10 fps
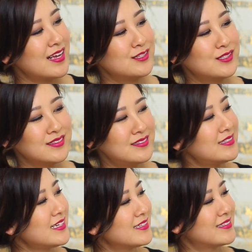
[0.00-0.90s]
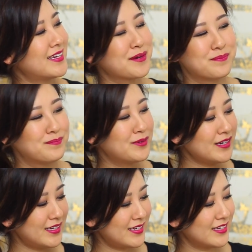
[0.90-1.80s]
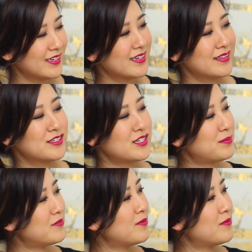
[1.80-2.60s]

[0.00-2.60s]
As you can see, it's like a book in the shape of